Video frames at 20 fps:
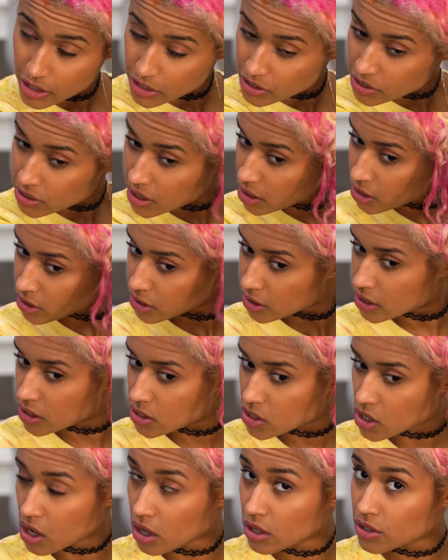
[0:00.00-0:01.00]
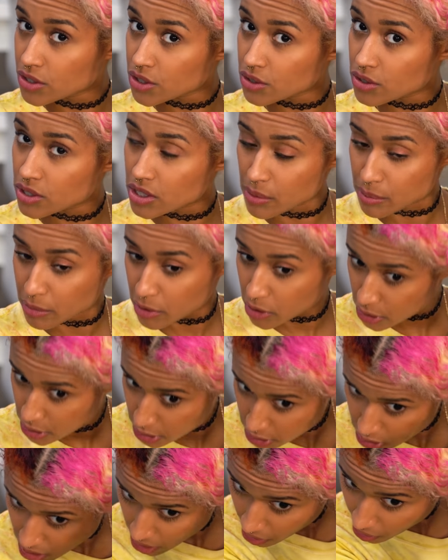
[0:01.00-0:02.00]
This color is also
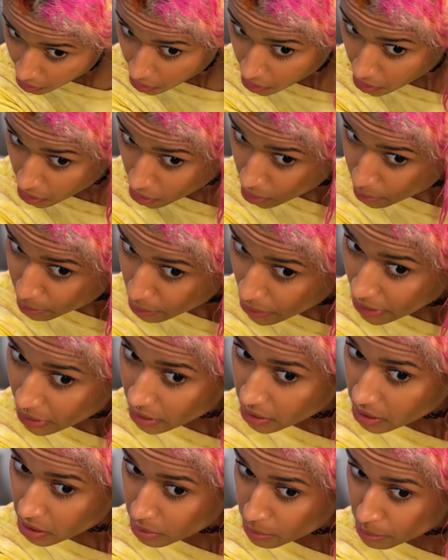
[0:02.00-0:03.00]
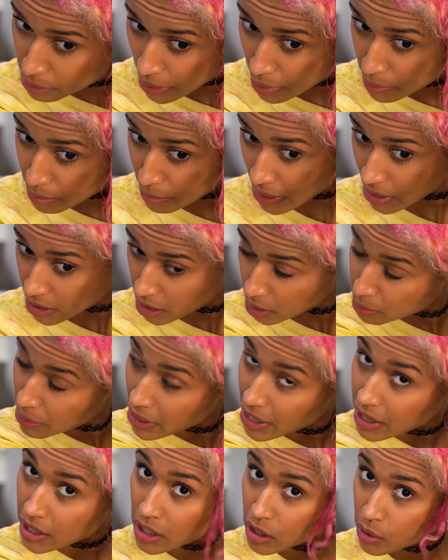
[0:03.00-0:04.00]
similar to Hot Hot Pink by Manic
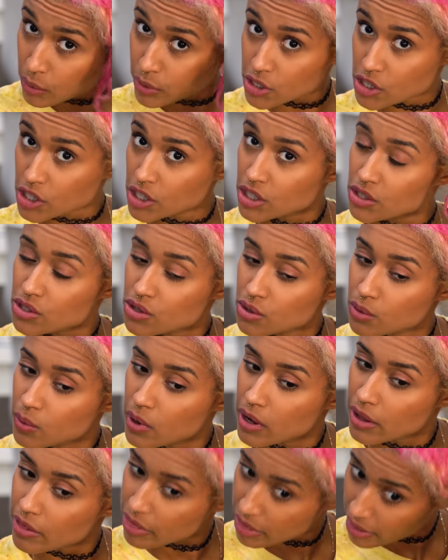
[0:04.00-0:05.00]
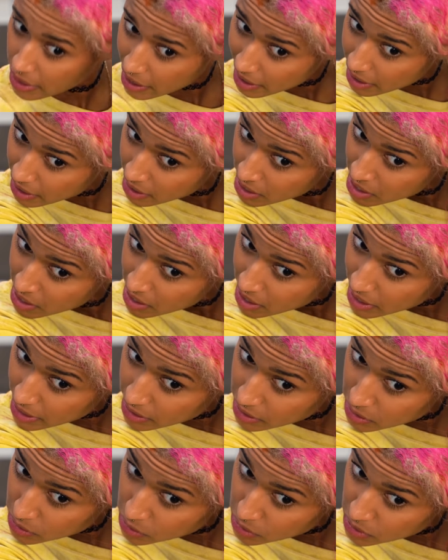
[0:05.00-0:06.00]
Panic, which is the one that I
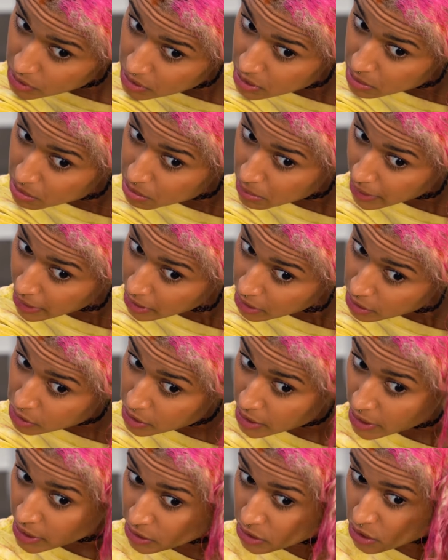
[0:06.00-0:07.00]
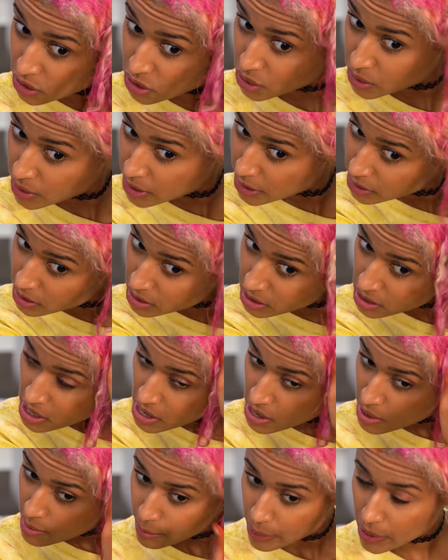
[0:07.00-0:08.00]
used in my other hair tutorial,
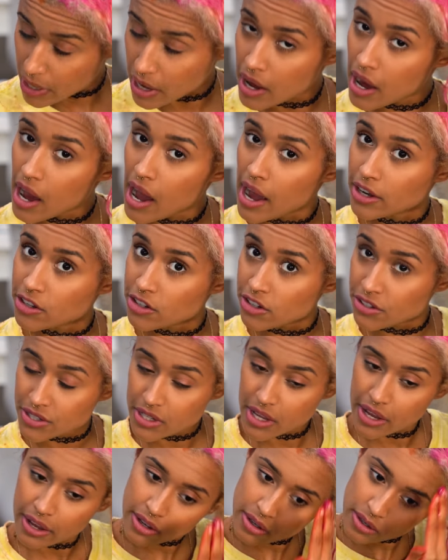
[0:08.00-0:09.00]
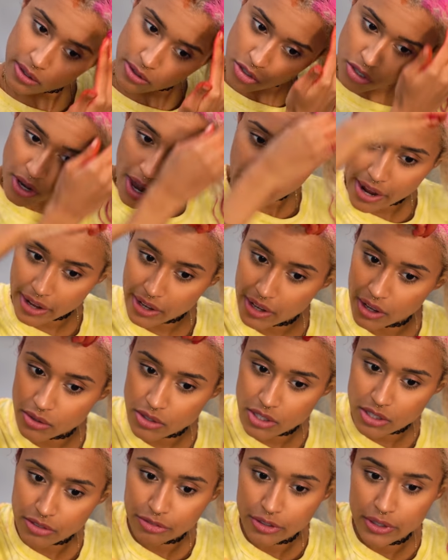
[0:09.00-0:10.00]
but I just like trying
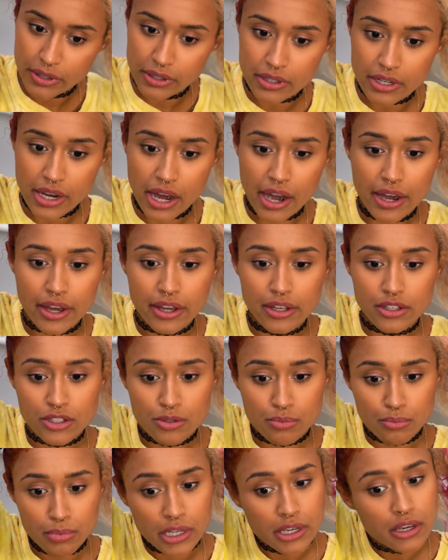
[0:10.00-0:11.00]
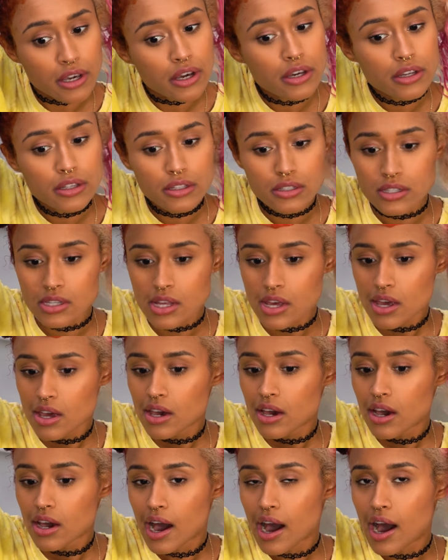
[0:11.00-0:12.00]
out different dyes because
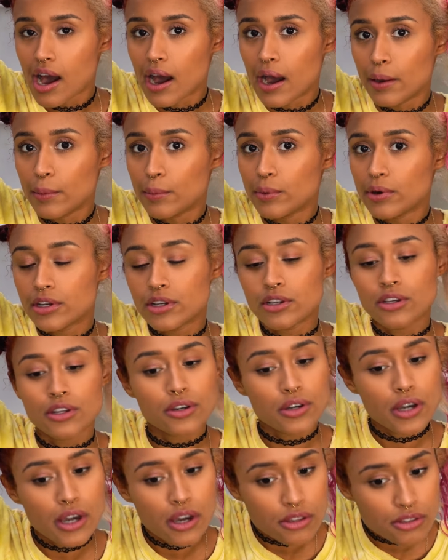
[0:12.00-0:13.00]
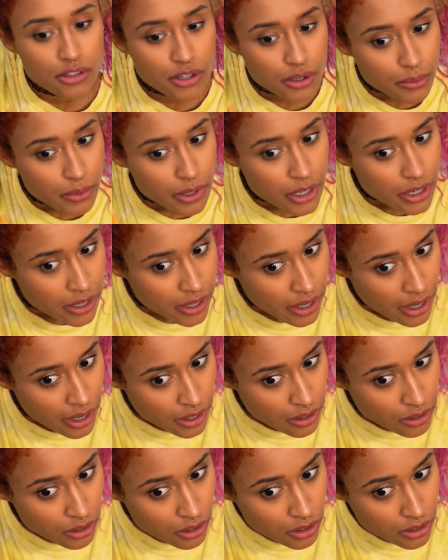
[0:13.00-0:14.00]
I wanna know how they work
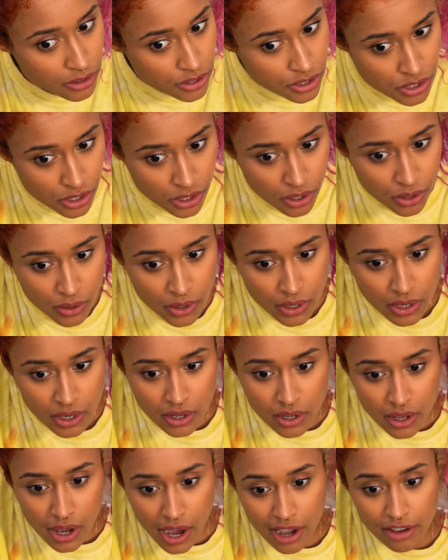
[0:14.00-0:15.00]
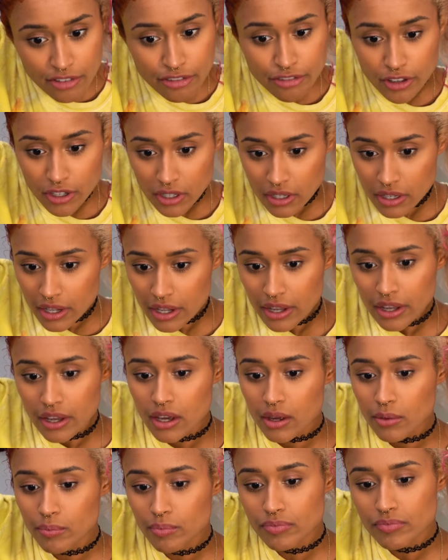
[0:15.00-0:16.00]
and also I feel
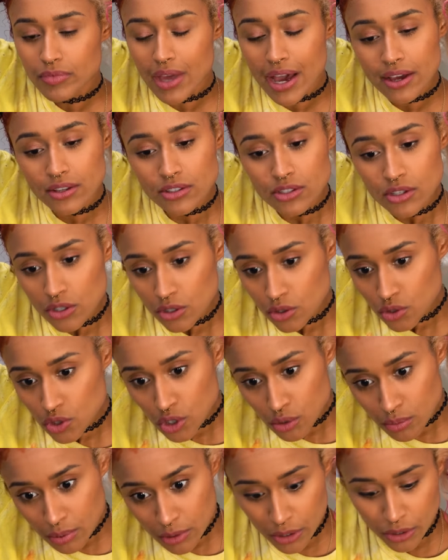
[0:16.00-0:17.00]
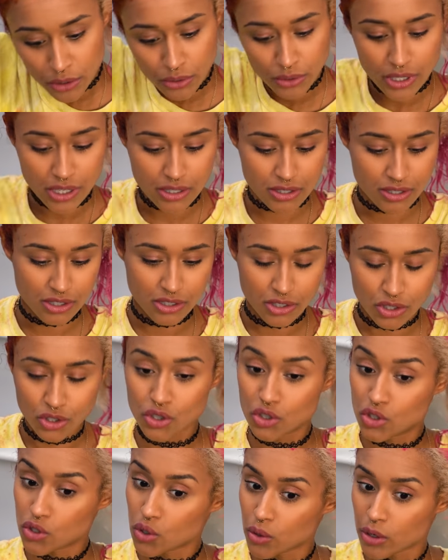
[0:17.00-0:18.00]
like as a YouTuber who does these
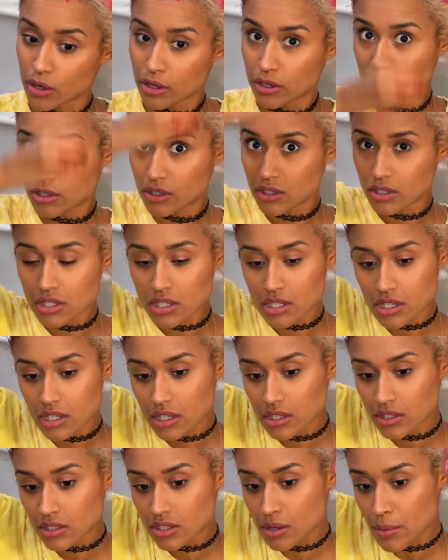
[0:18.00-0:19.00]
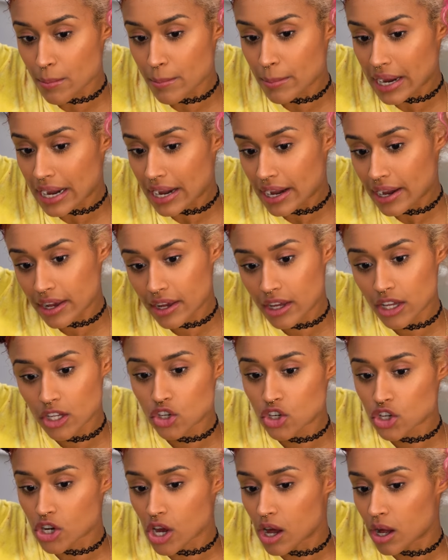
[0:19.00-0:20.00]
tutorials, it's my
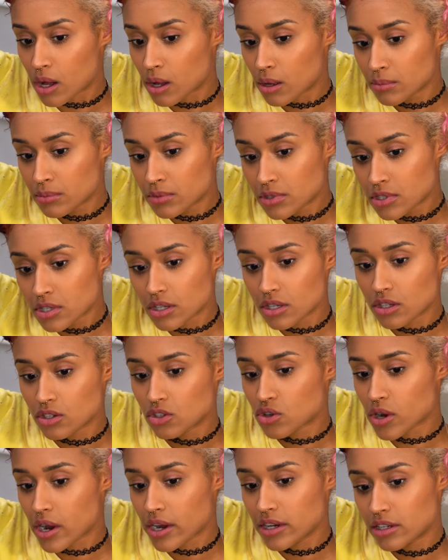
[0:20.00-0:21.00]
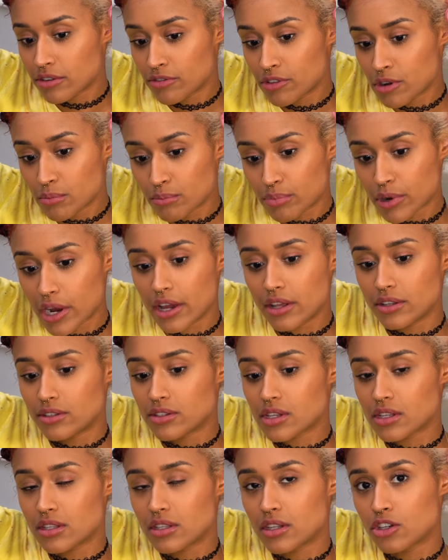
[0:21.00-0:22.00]
job to try different
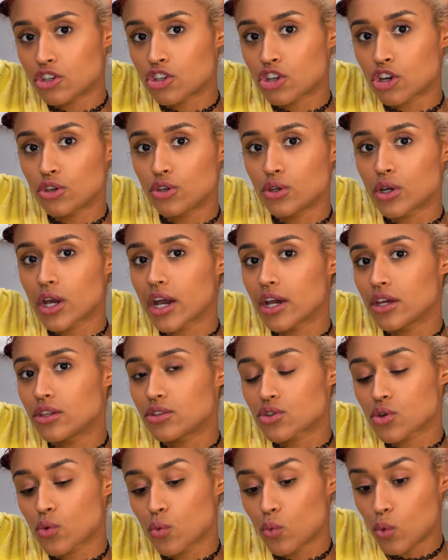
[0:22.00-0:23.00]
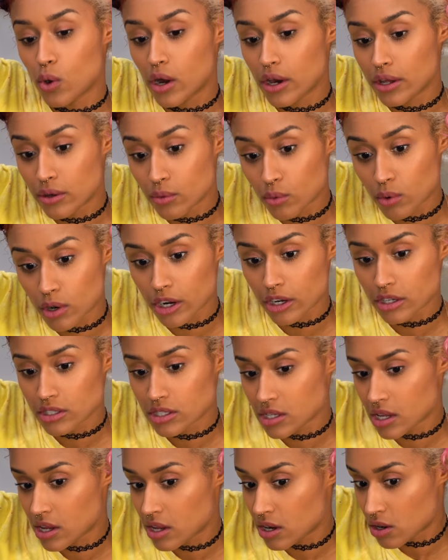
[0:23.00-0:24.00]
brands and then show you guys what
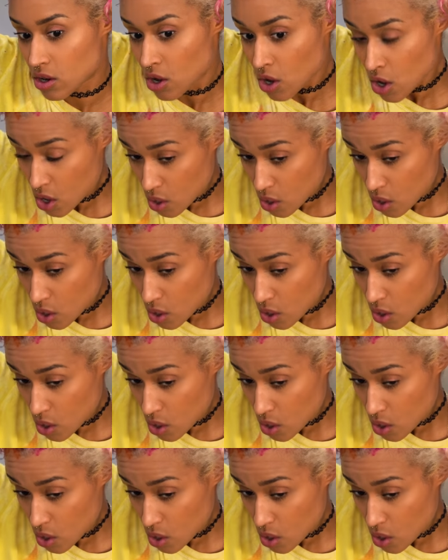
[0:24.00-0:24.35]
works and